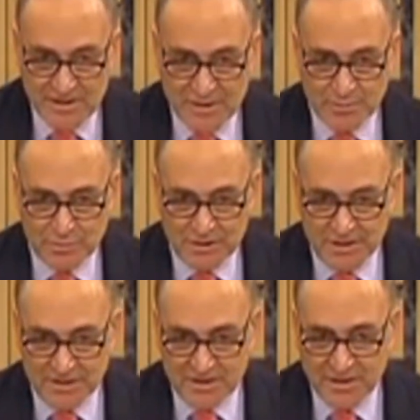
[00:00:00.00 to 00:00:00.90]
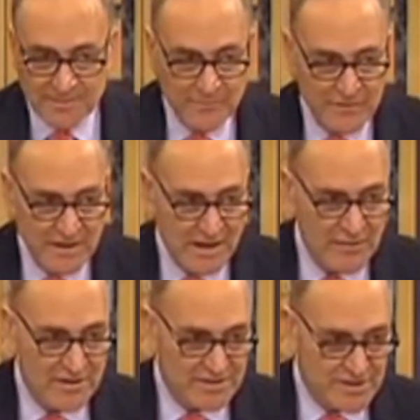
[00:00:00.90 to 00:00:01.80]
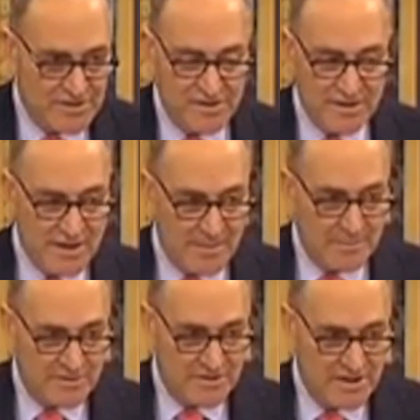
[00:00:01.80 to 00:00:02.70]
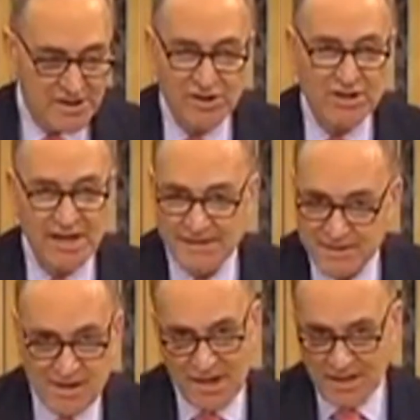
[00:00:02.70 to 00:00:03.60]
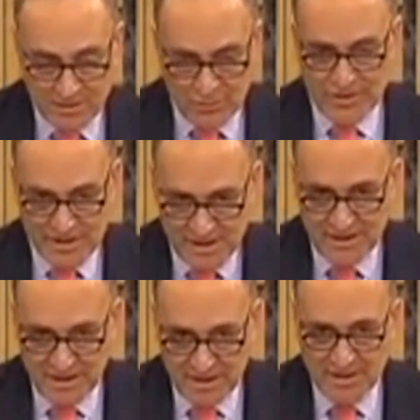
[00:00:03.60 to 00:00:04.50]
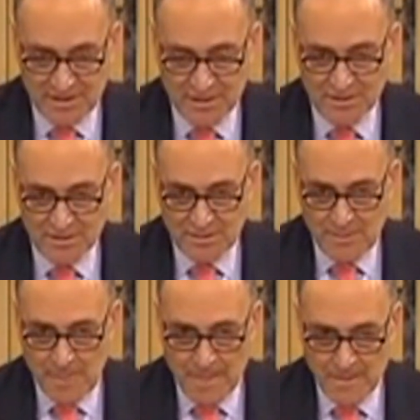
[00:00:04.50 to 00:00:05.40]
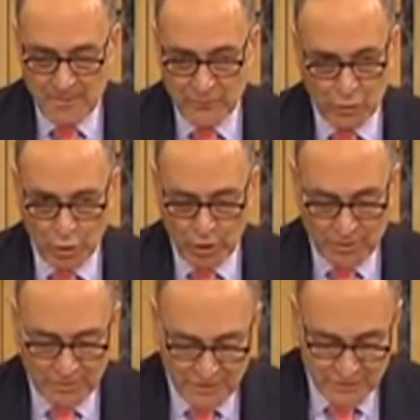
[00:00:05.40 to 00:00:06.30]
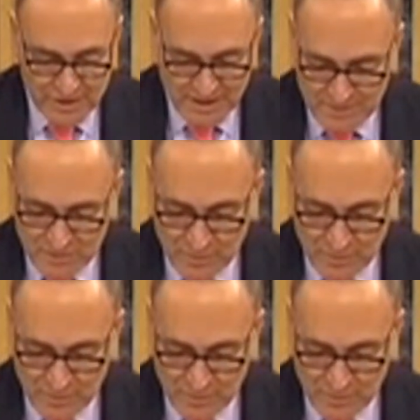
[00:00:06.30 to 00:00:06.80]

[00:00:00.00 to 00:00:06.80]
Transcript: completely how the existing compensation has not created any fraud or other types of